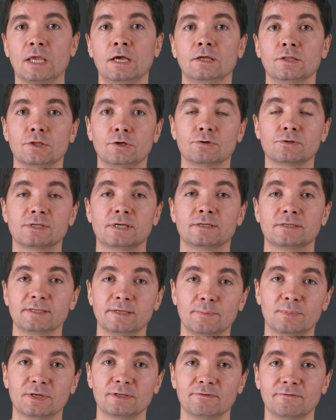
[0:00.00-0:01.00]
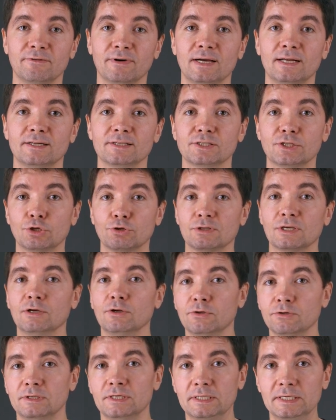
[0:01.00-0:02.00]
Those are separate files not
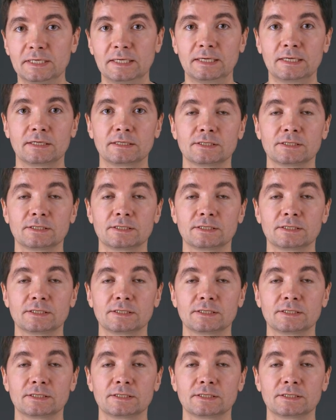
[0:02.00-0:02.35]
included here,